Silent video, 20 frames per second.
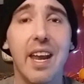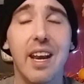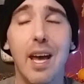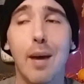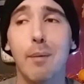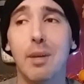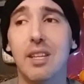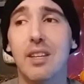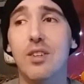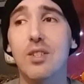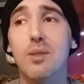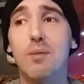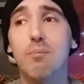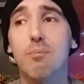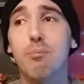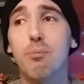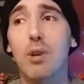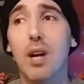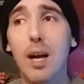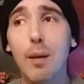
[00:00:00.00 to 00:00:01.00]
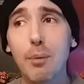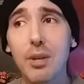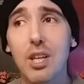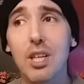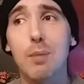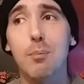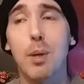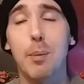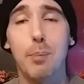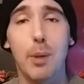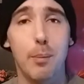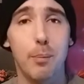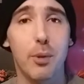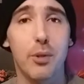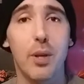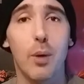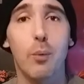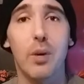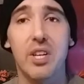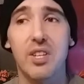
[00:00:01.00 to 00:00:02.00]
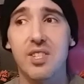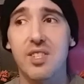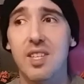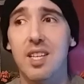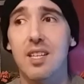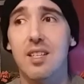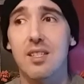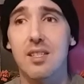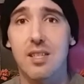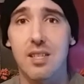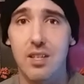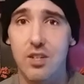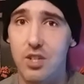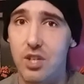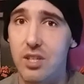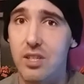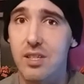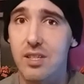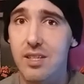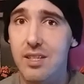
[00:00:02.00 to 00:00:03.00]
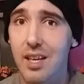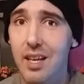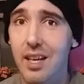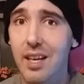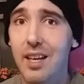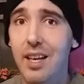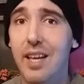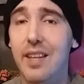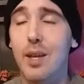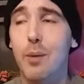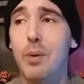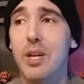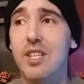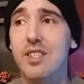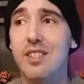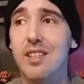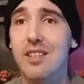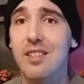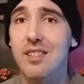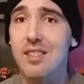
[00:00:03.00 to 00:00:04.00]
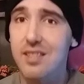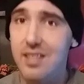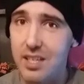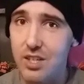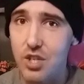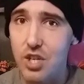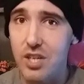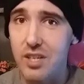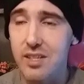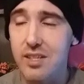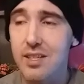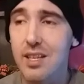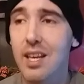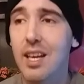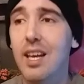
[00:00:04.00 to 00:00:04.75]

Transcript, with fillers: I mean, there's probably going to be people that want to see incisions, and they want to see stitches.